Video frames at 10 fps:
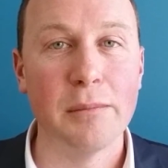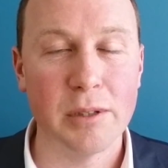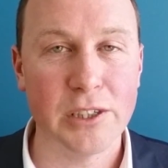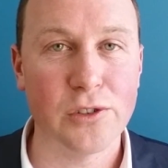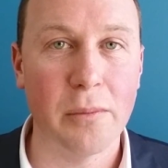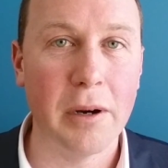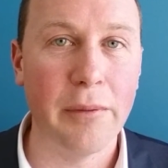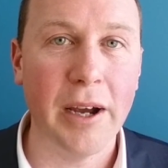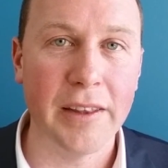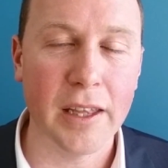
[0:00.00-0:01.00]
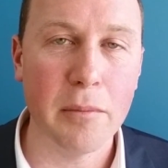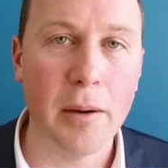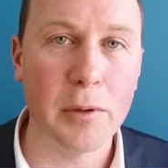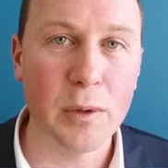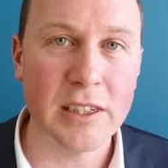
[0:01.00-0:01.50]
please drop my rate. And they
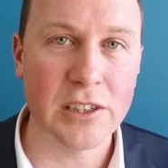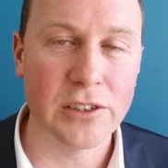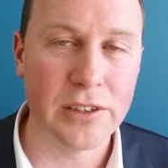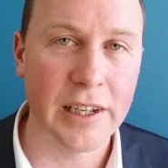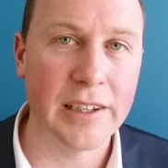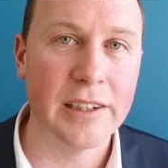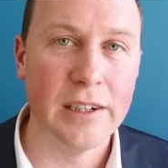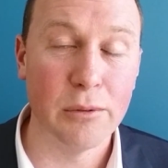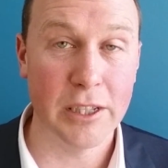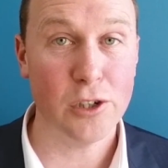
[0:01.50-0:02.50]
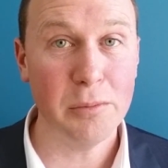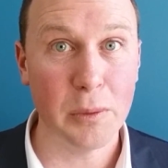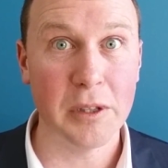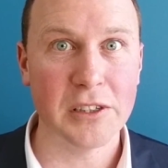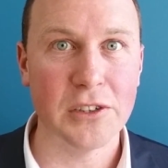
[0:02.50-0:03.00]
might be willing to do that, or they should be
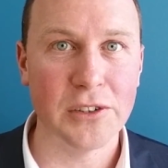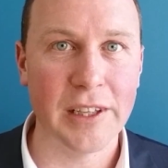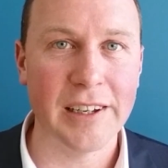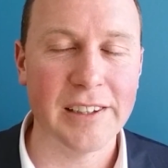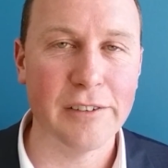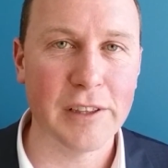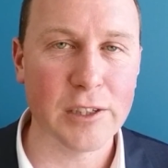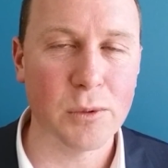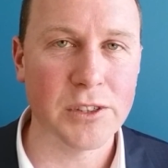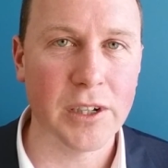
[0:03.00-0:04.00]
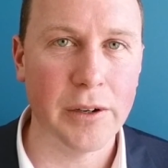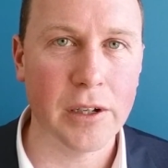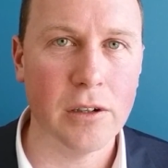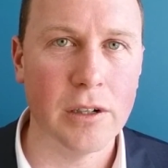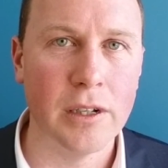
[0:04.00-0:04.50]
willing to do that if that's what's
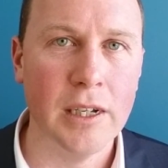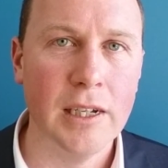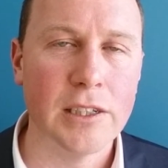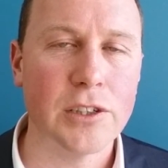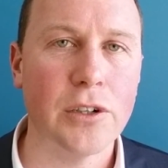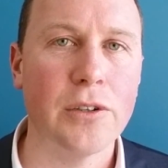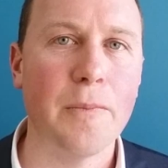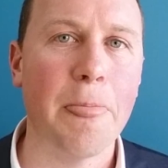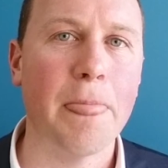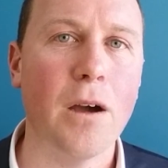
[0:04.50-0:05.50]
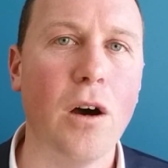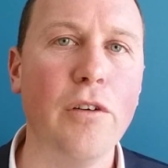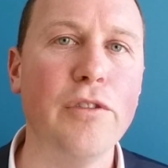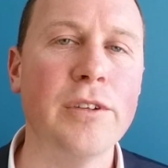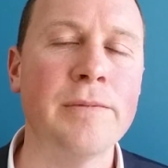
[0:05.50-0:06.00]
going on. So
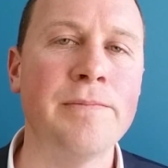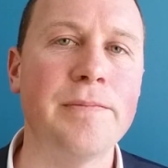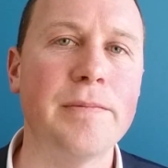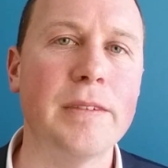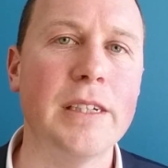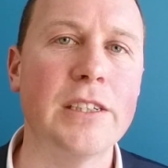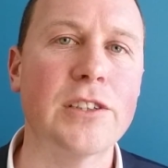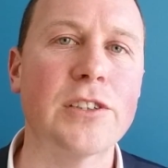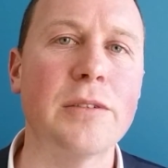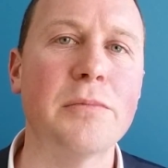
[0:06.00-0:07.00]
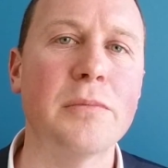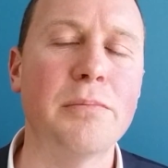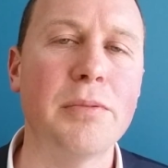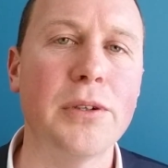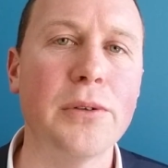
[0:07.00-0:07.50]
often it's a
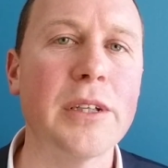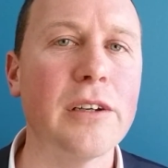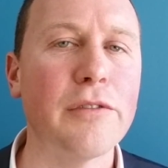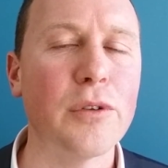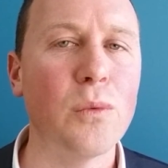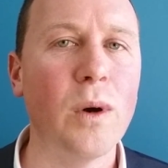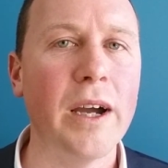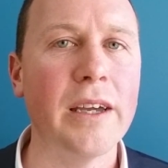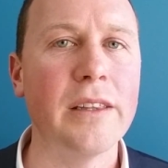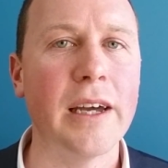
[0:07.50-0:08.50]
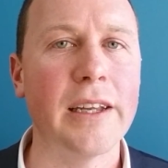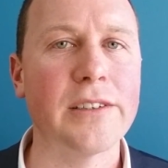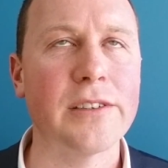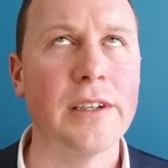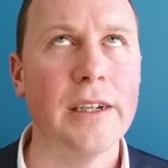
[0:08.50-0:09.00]
symptom purely of the way
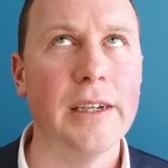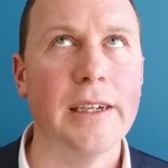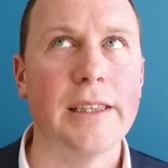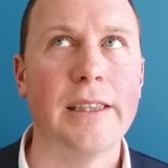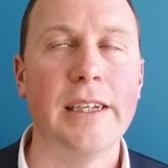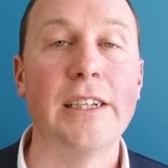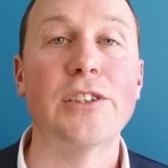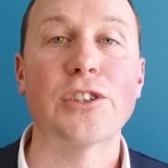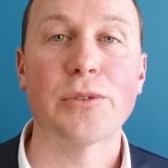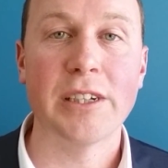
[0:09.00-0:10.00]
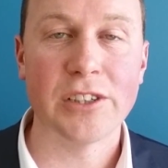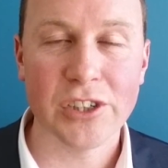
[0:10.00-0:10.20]
that the industry has